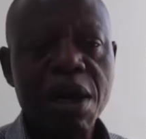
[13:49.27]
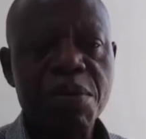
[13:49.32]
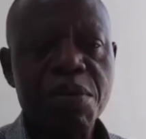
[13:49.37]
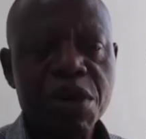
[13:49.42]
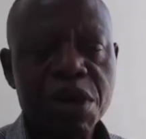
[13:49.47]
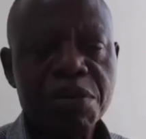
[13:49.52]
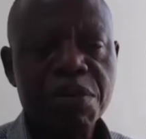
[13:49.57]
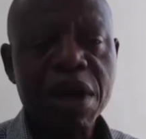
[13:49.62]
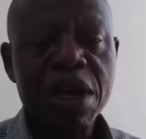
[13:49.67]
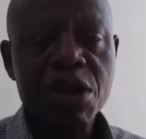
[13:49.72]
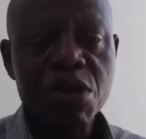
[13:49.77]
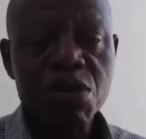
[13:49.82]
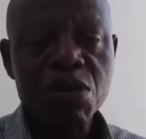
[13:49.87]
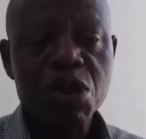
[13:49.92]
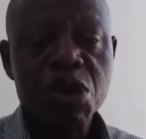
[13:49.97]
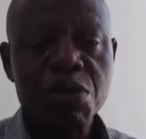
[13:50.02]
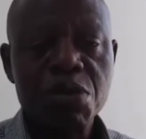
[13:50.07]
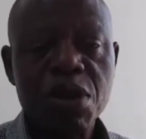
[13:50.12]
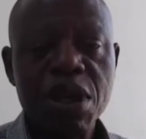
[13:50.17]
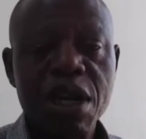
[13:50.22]
micro,
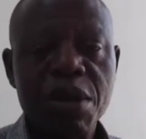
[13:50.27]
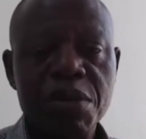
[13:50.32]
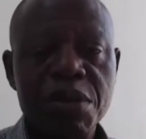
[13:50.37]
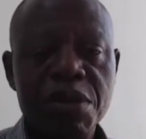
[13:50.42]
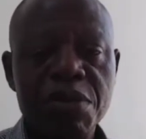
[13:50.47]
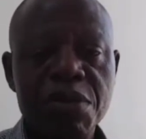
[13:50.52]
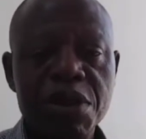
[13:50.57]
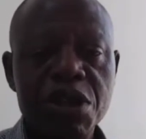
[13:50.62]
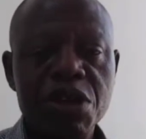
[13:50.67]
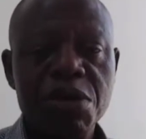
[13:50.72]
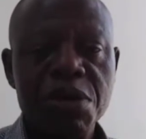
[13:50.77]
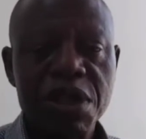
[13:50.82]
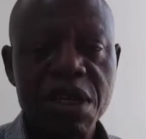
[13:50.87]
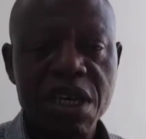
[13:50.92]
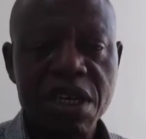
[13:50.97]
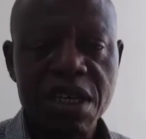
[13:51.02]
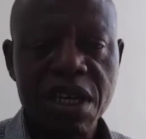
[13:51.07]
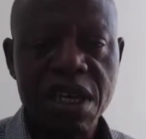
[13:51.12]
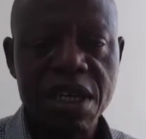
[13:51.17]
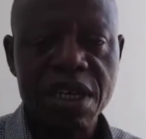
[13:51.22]
small and medium
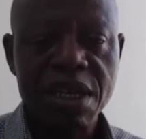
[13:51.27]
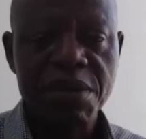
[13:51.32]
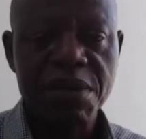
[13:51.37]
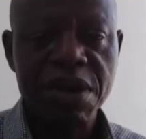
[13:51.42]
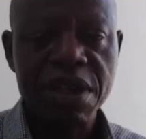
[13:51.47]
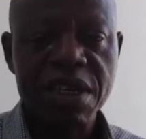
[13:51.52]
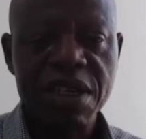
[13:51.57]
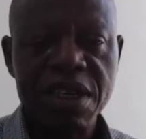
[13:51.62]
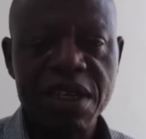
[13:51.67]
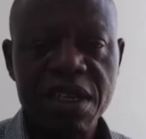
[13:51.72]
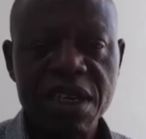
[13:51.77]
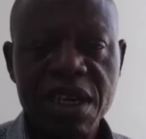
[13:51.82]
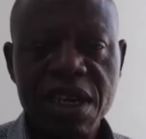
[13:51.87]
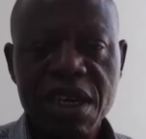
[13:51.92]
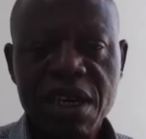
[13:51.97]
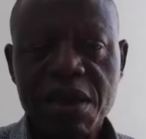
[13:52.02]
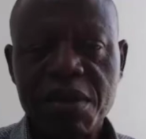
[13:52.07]
enterprises